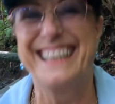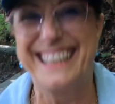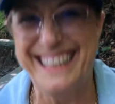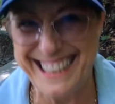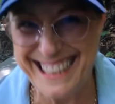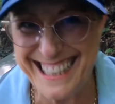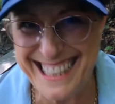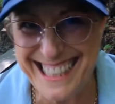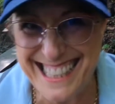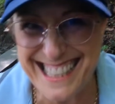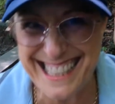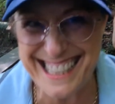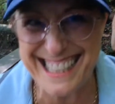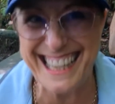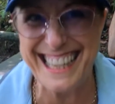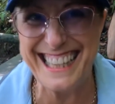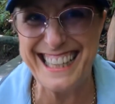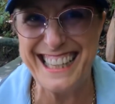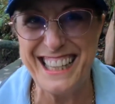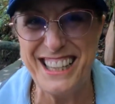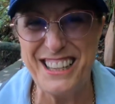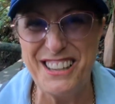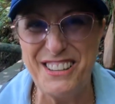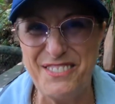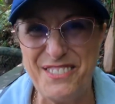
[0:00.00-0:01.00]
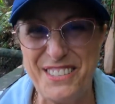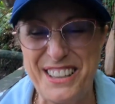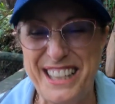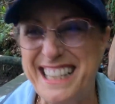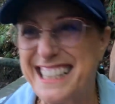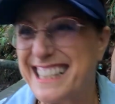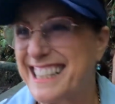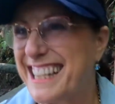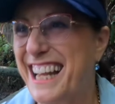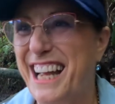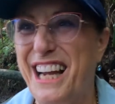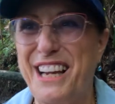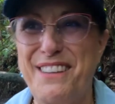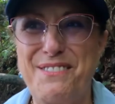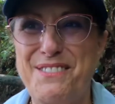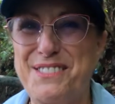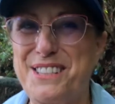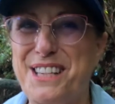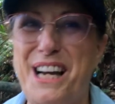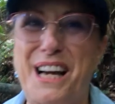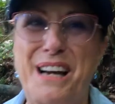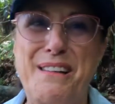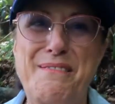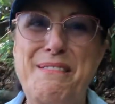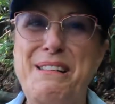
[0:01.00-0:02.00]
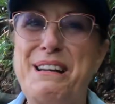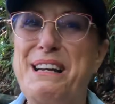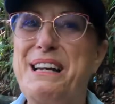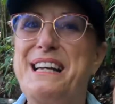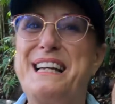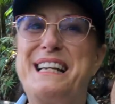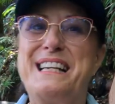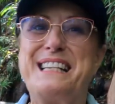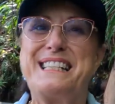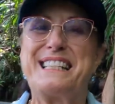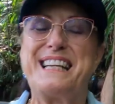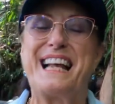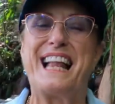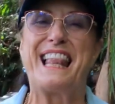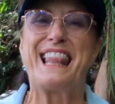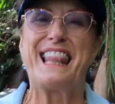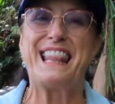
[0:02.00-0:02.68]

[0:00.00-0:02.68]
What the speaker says: He's seen enough in his lifetime to